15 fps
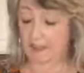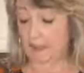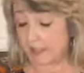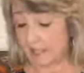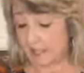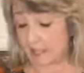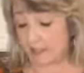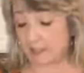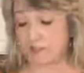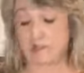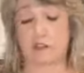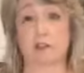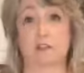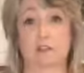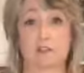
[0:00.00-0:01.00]
These are
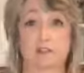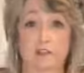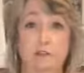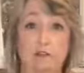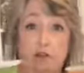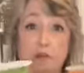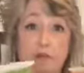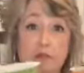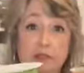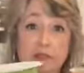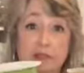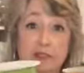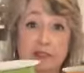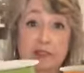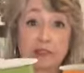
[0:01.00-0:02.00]
Dollar Tree
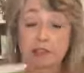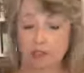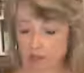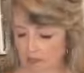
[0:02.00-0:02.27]
ribbons.